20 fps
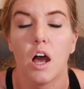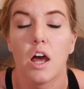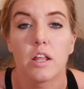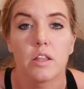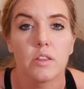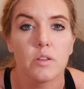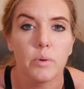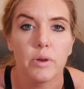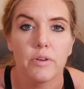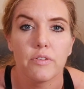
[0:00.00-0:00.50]

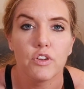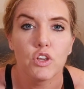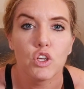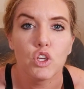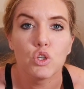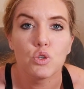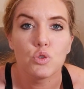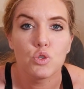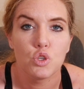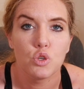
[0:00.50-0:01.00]
Another way for
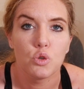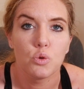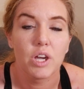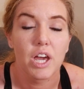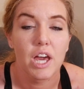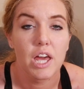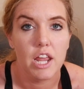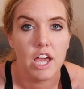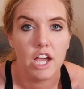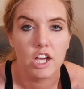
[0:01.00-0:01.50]
you to
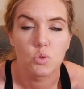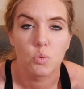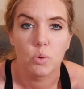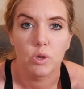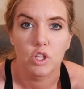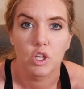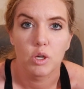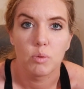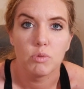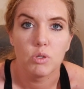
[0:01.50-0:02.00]
connect
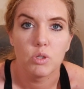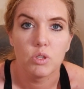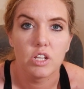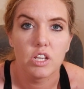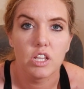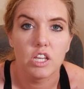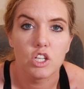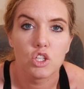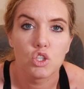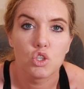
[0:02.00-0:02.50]
with
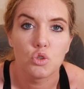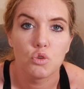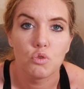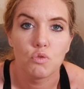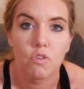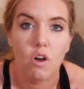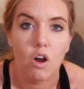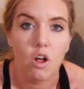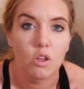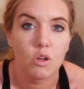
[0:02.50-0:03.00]
community is to
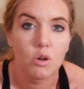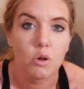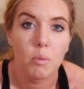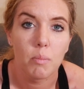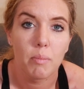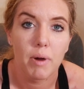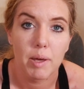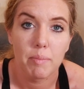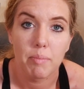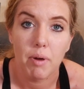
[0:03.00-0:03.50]

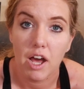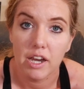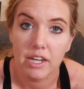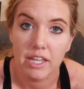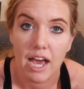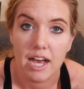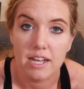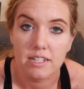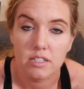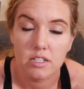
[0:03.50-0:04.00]
follow my
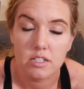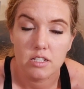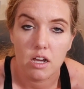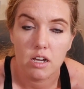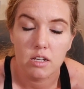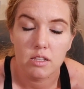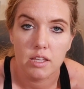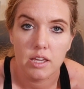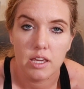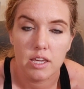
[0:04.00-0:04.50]
podcast, the
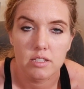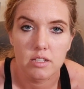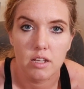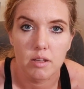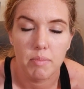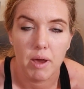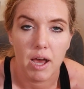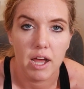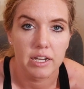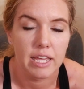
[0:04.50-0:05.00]
Dog
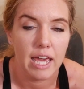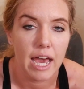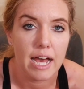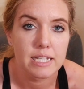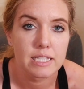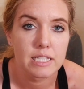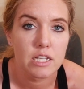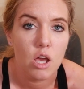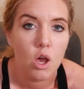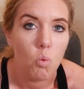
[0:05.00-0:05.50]
Liaison
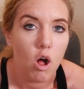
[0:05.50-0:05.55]
Podcast.